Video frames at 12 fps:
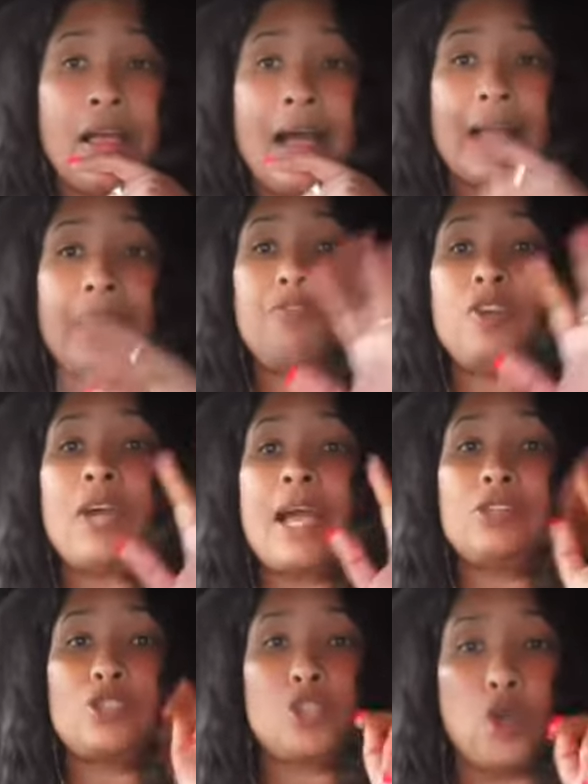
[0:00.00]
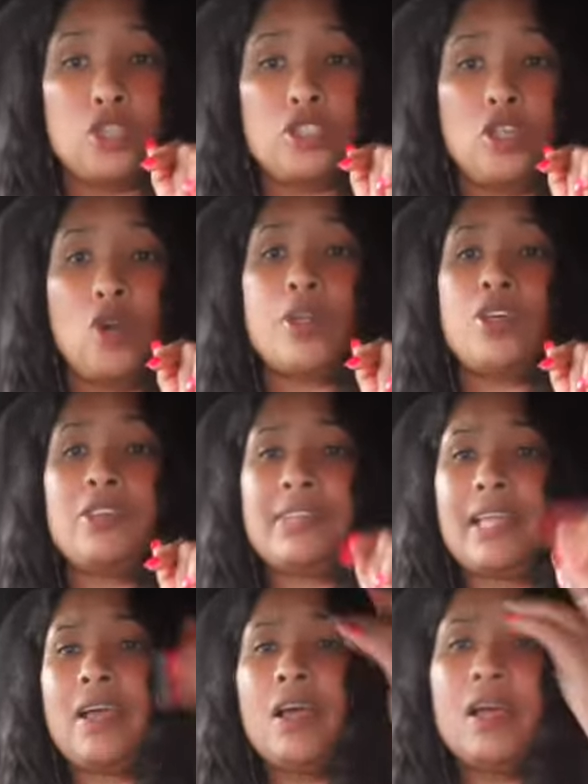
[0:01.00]
And if you guys don't know, when you
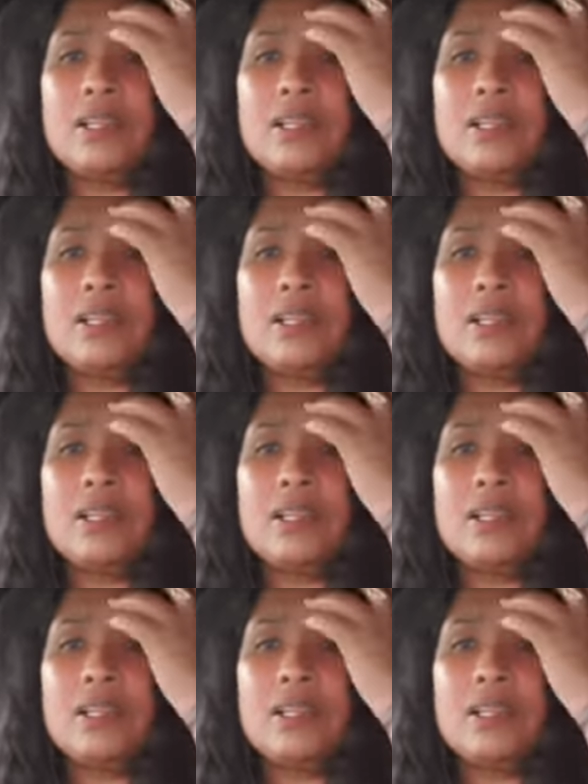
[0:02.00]
say,